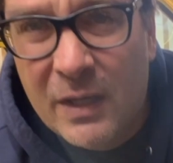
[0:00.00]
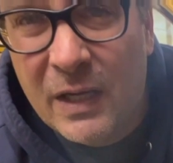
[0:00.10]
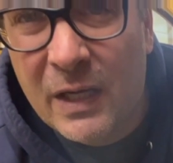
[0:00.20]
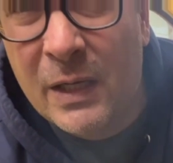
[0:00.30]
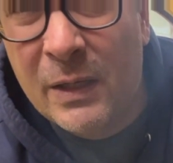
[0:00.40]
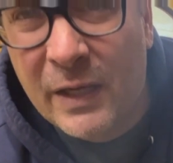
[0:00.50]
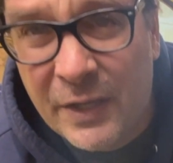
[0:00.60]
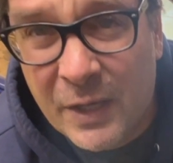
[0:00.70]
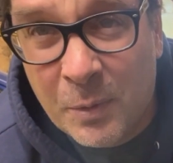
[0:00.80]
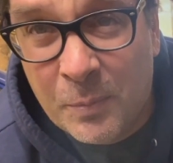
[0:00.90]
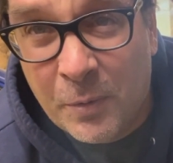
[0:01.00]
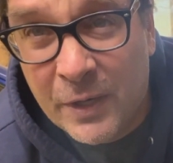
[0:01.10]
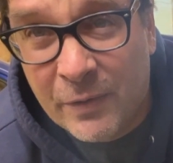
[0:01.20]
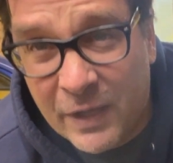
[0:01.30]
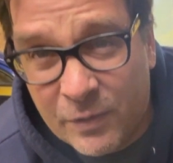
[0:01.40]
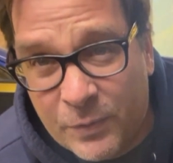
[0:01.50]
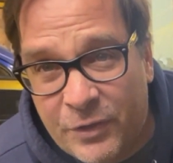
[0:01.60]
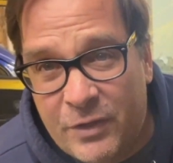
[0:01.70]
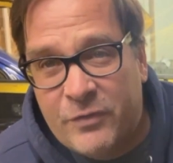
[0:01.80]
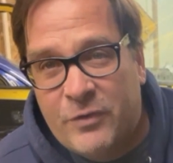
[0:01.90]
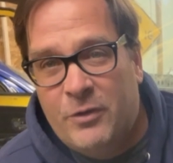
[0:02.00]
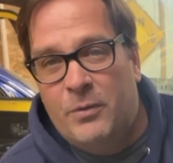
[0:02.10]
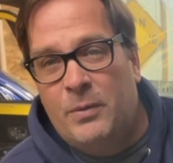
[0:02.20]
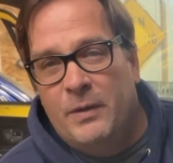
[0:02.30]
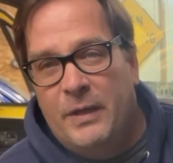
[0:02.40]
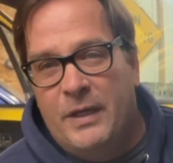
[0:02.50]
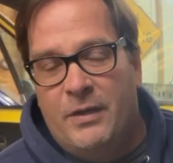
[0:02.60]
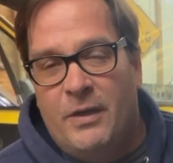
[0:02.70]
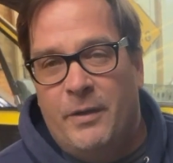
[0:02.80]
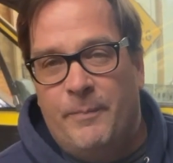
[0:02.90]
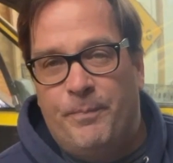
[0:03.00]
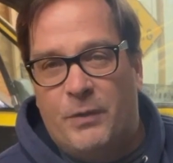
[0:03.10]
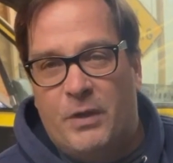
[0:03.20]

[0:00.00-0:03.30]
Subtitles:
I think I'm gonna play around with these two and